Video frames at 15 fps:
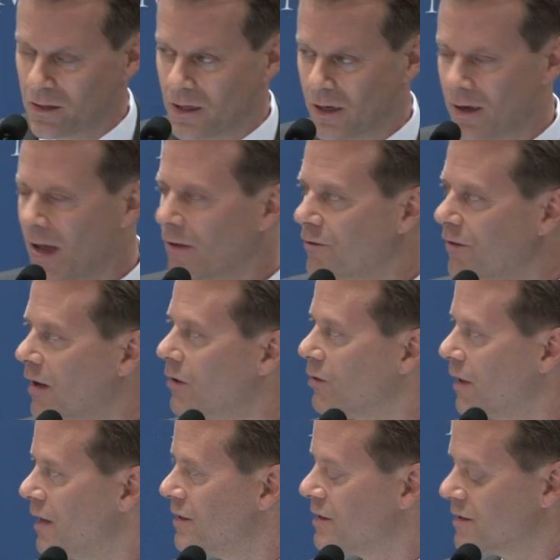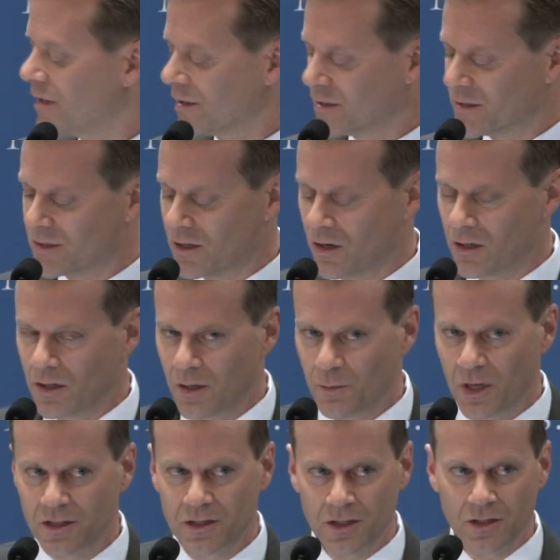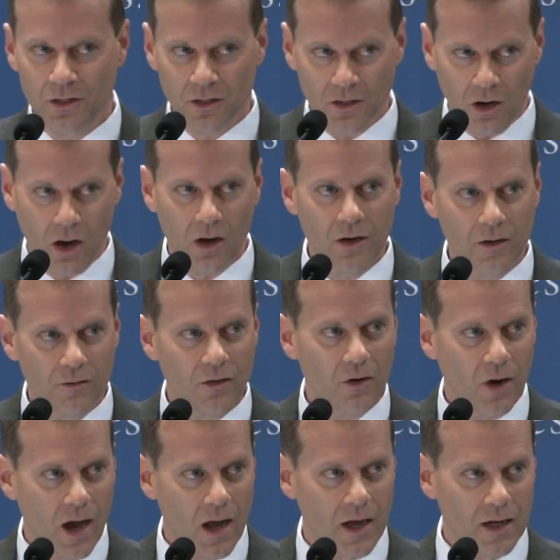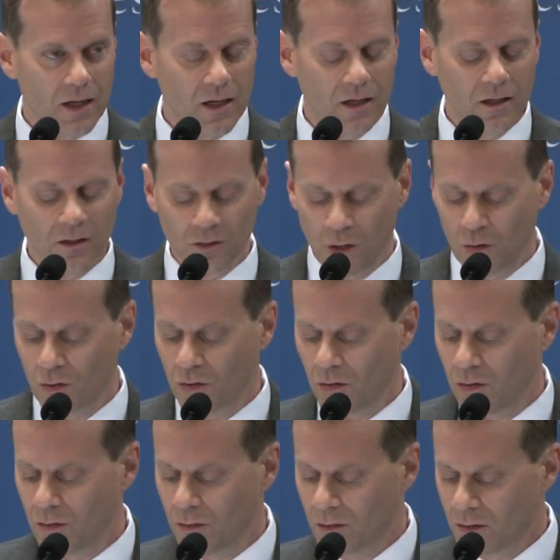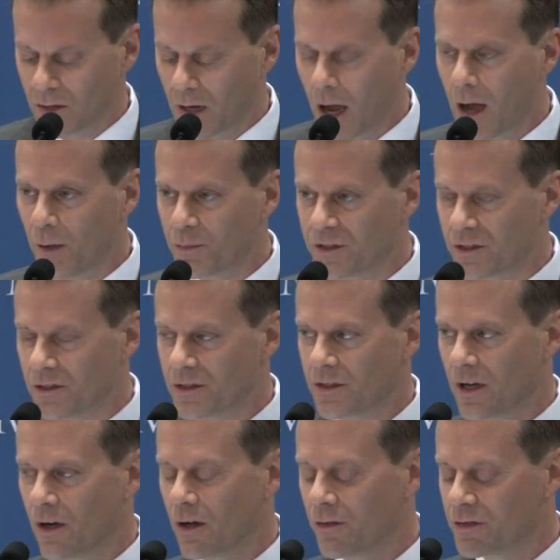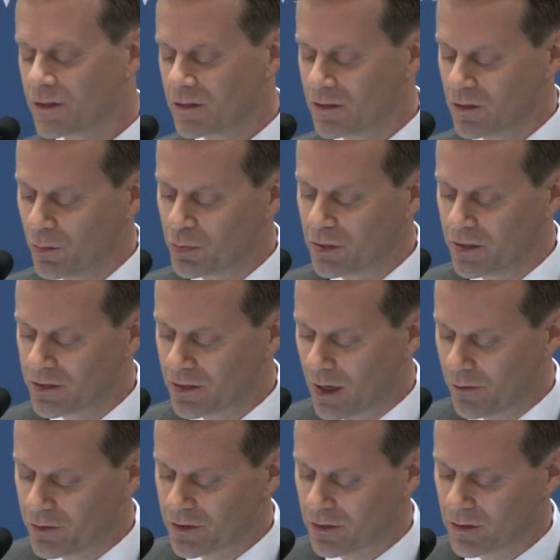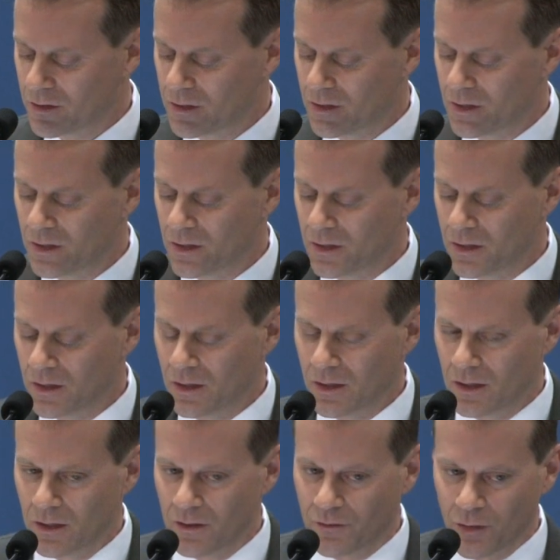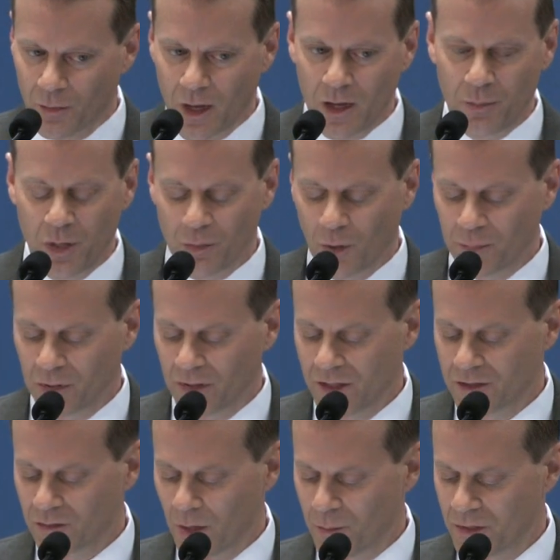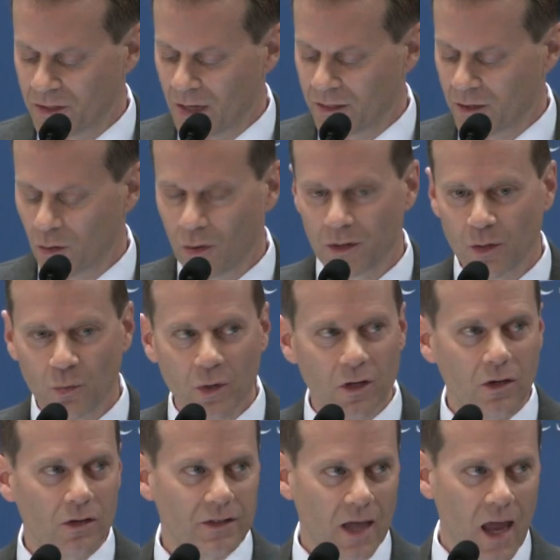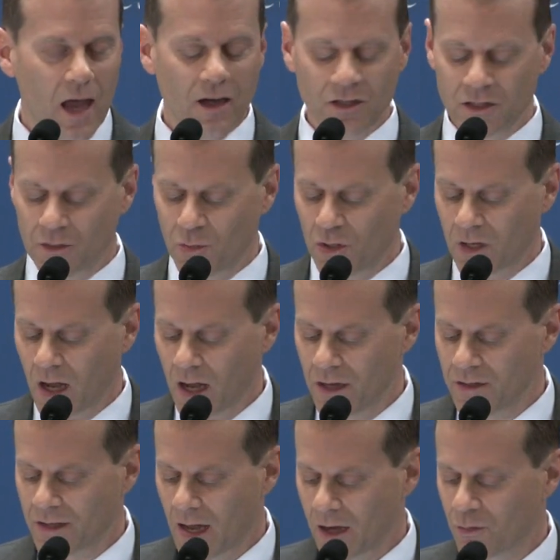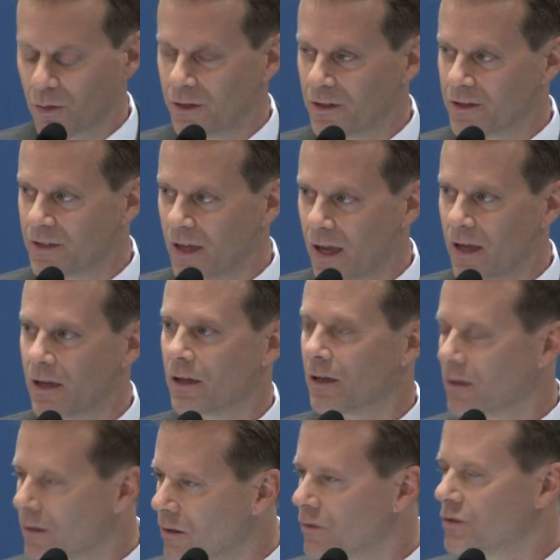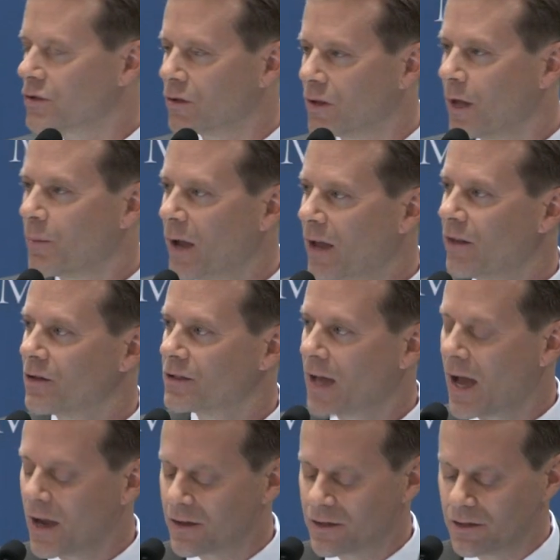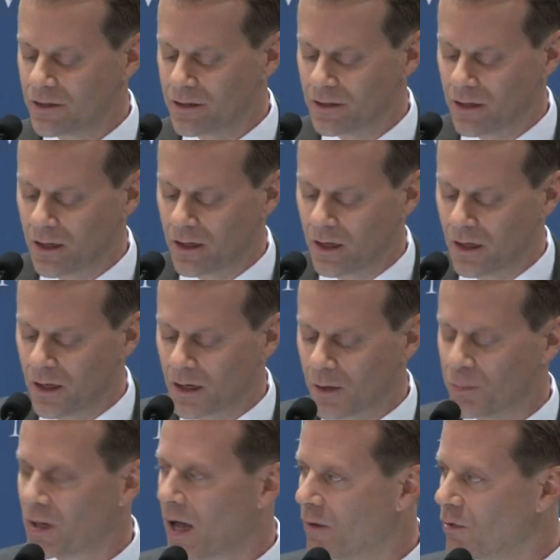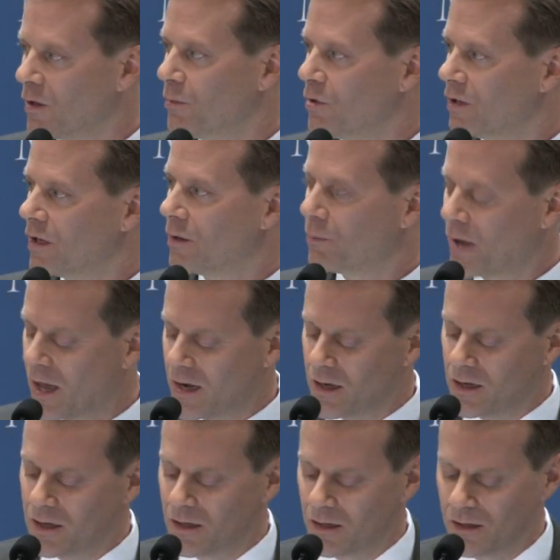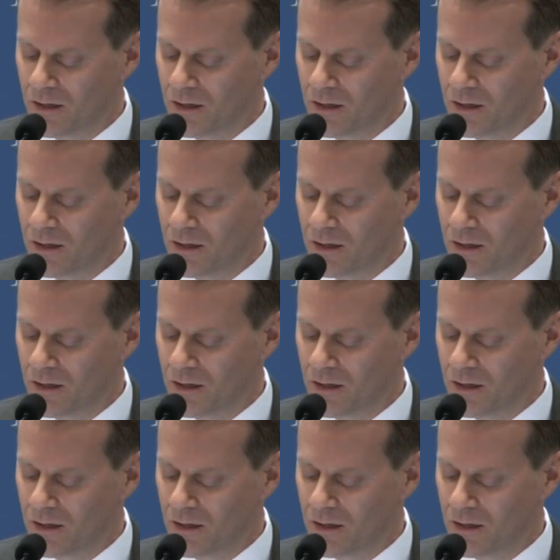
Now, not federal agents necessarily, but just your garden variety local cops and sheriffs, your police officer. For many people, police represent their only real tangible contact with the state. You know, sure, they pay their taxes and they comply with a million petty